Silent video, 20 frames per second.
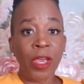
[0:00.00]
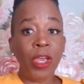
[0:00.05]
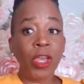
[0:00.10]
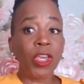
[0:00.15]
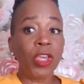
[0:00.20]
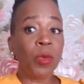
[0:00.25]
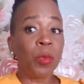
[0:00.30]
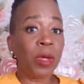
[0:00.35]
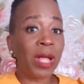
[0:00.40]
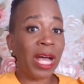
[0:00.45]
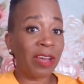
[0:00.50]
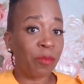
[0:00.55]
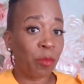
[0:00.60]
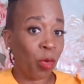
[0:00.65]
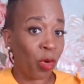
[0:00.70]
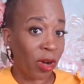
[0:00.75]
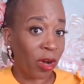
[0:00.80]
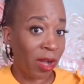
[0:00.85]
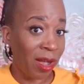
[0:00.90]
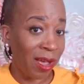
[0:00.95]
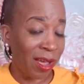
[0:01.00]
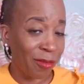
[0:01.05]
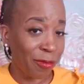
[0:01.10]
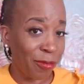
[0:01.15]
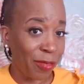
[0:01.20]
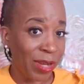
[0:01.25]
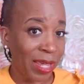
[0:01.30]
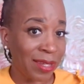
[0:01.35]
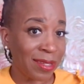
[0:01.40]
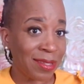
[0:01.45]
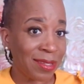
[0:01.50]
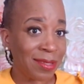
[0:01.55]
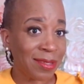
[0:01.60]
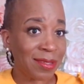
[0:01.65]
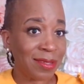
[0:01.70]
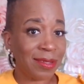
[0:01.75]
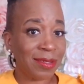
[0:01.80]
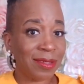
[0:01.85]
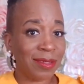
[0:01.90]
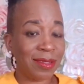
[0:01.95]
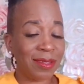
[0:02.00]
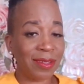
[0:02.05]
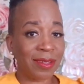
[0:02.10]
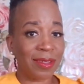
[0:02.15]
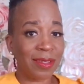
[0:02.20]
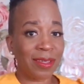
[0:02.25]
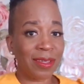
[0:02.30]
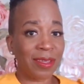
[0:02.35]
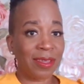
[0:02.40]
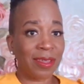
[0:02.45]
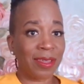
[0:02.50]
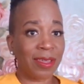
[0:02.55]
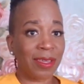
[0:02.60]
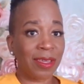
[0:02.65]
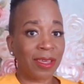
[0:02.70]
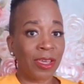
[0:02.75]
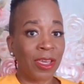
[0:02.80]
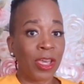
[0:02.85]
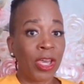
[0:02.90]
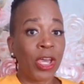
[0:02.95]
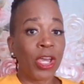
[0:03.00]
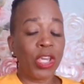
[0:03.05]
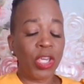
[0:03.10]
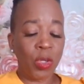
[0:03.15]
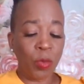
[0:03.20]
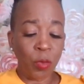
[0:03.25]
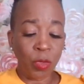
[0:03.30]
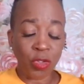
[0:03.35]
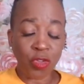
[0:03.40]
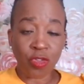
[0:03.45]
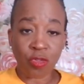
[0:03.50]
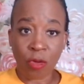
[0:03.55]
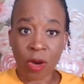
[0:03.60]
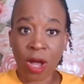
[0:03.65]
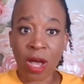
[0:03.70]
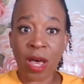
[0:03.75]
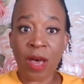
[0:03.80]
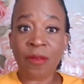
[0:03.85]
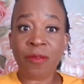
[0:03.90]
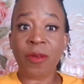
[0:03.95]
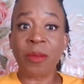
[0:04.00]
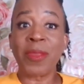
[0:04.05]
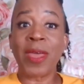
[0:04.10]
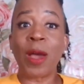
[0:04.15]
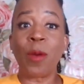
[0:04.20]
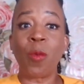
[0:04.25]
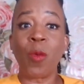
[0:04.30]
You will have more confidence. You will draw from that